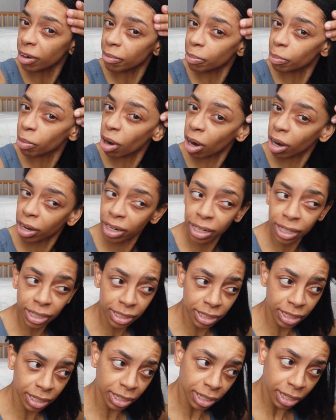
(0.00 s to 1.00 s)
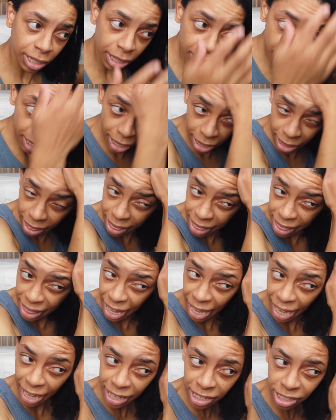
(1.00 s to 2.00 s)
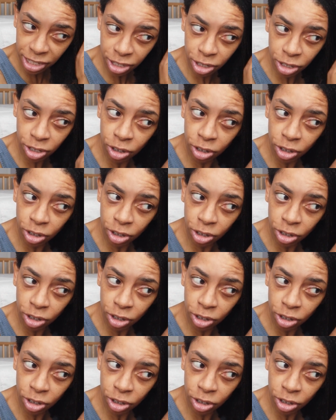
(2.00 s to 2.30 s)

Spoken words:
of product that